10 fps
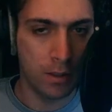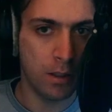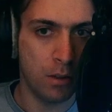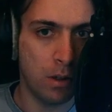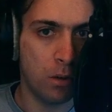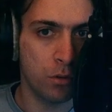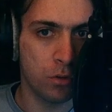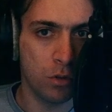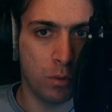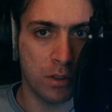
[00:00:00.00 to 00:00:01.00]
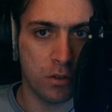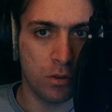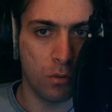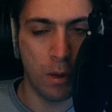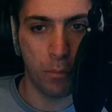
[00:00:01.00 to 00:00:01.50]
Now, how do you want to
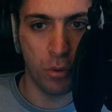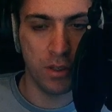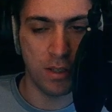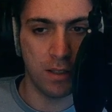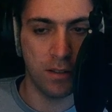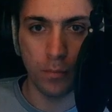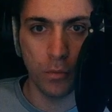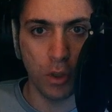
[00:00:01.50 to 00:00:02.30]
represent your